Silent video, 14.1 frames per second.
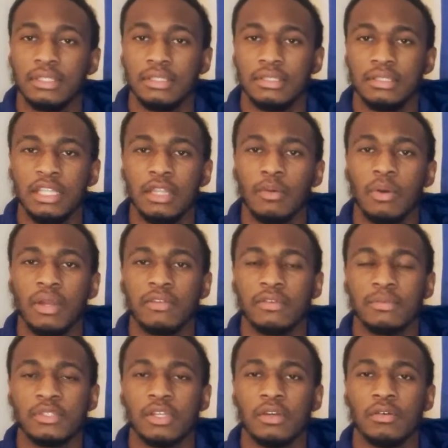Neither one of them.
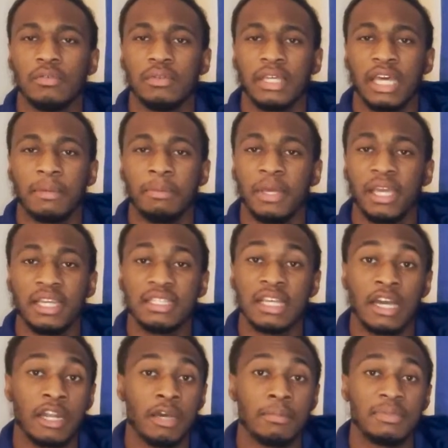So they got to pick. It's not going to
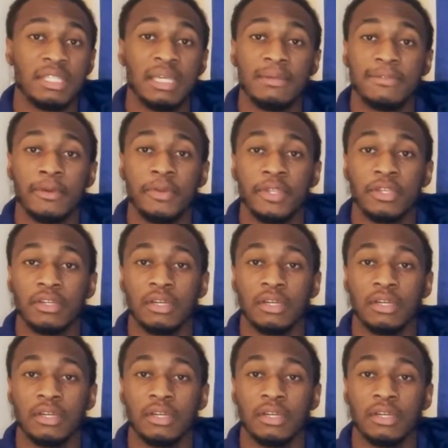help the team flow either.